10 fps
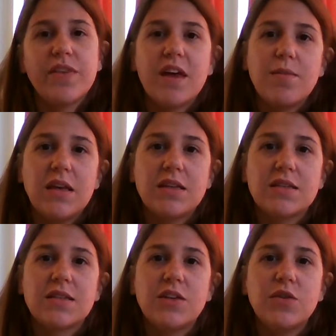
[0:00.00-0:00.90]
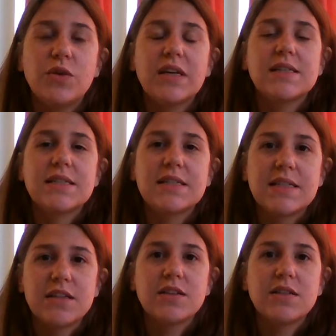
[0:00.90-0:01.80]
that means is that you can
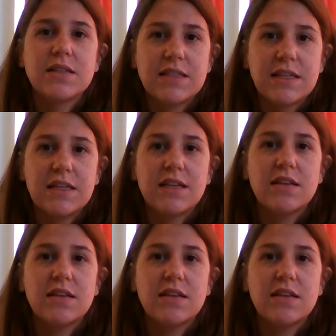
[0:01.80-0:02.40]
still see